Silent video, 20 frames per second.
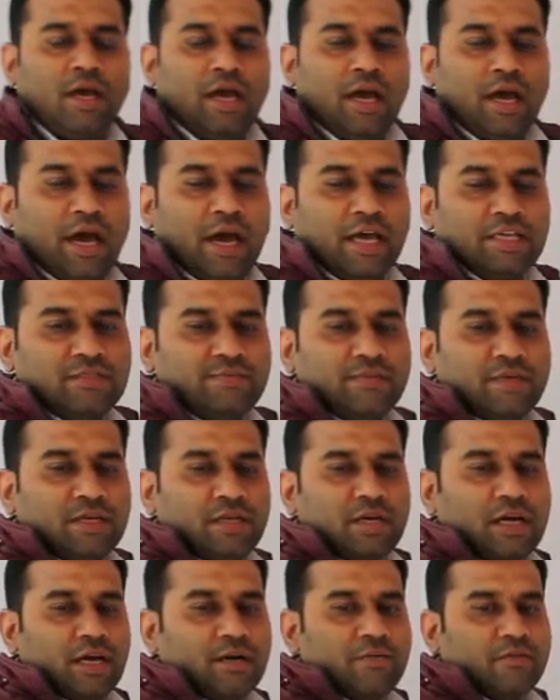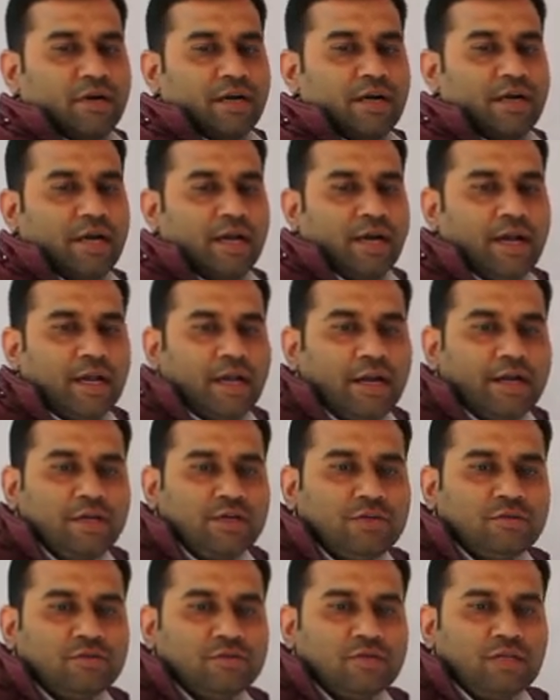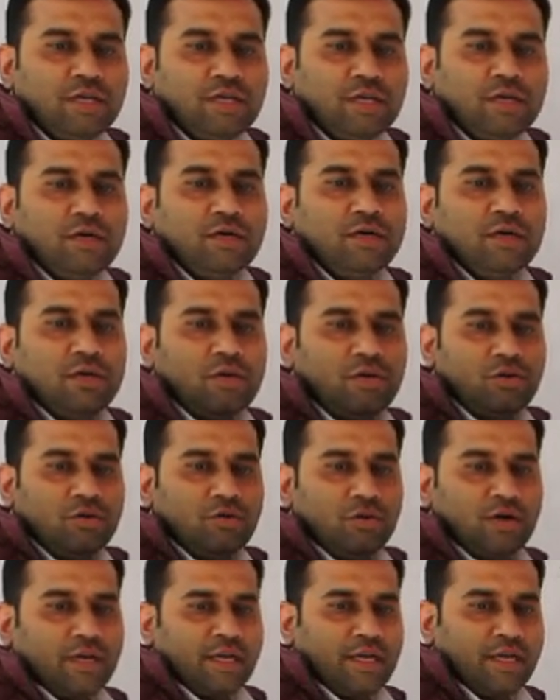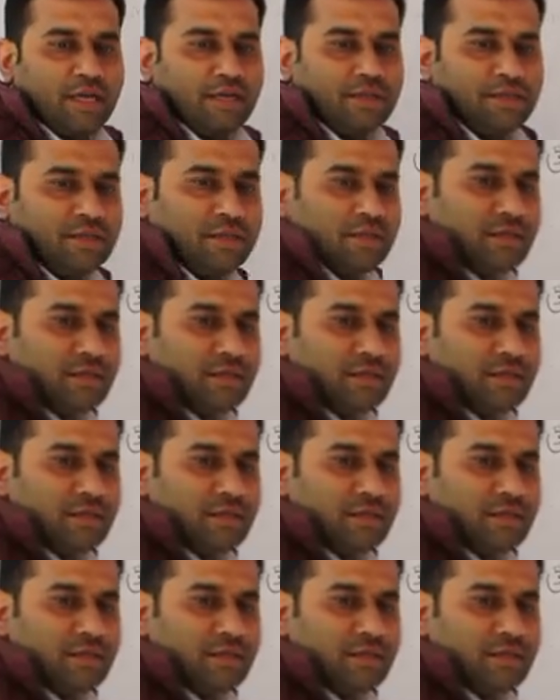has been converted into the lowercase.